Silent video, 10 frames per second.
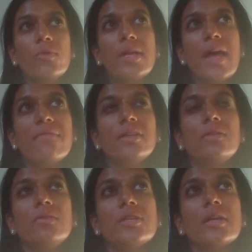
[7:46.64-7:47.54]
We
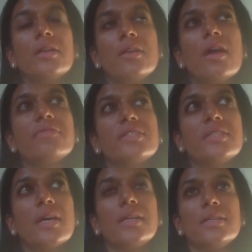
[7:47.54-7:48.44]
haven't done enough
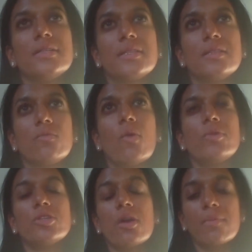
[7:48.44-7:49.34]
studies, and what
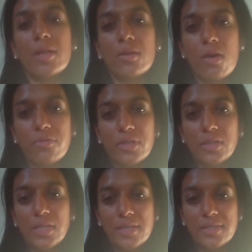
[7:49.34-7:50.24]
we talk about often
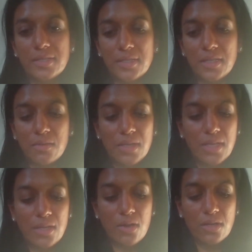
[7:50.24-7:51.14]
in the ACC
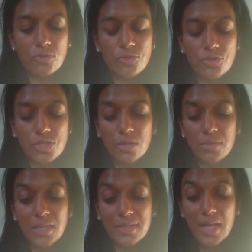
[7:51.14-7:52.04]
committee and our nutrition
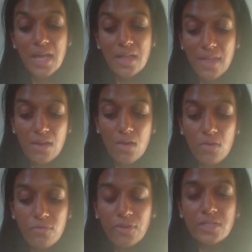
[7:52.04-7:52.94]
committee is that
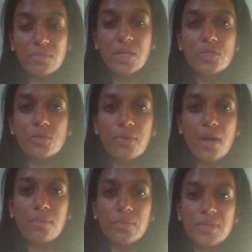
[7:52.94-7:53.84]
our fundamental
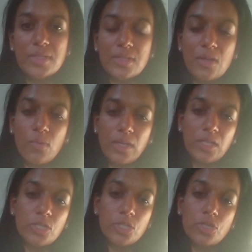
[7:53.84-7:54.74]
problem is that we
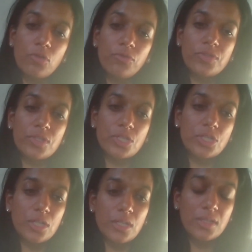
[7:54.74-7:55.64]
need to show
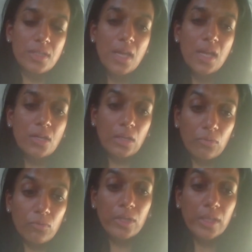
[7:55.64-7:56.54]
physicians
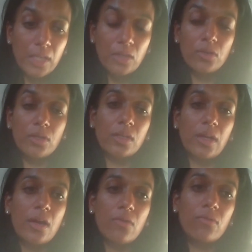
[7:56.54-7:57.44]
really good
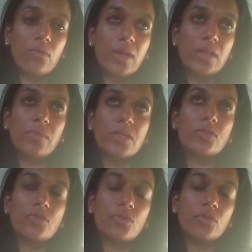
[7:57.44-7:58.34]

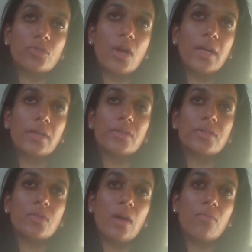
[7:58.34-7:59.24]
randomized control
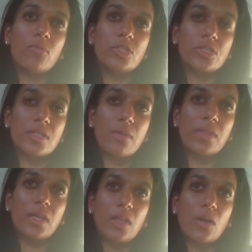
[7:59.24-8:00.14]
trials, which is
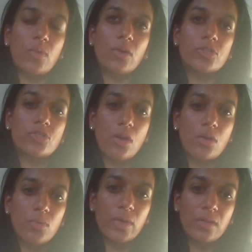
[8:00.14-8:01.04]
something that we all struggle